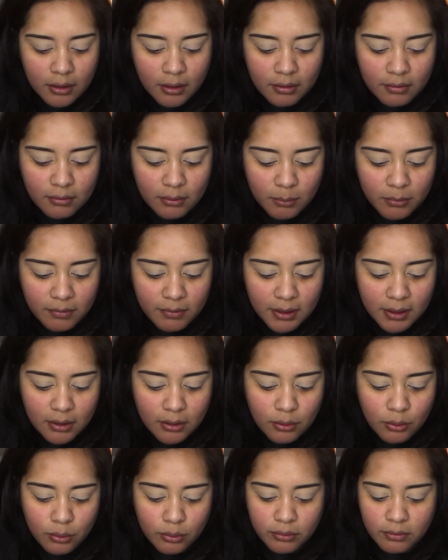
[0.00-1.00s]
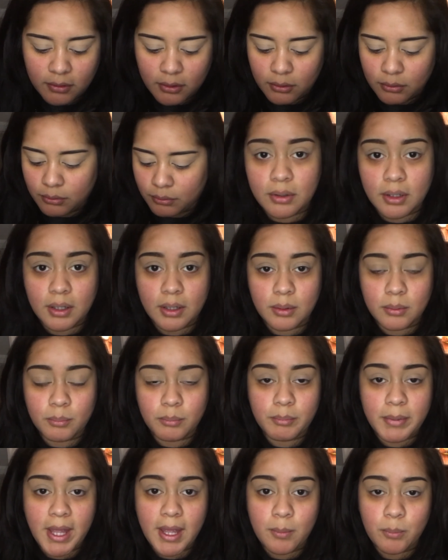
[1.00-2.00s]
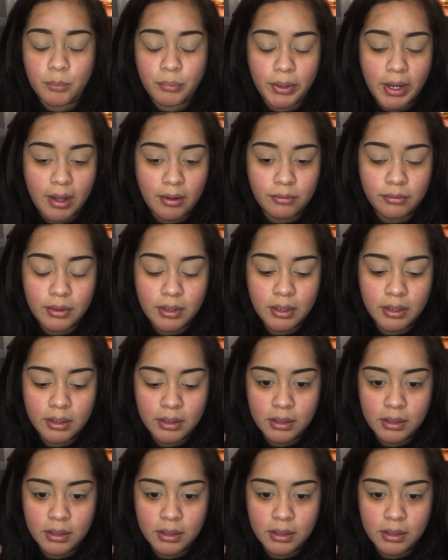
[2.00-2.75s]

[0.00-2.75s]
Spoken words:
it's almost like a cool toned matte brown.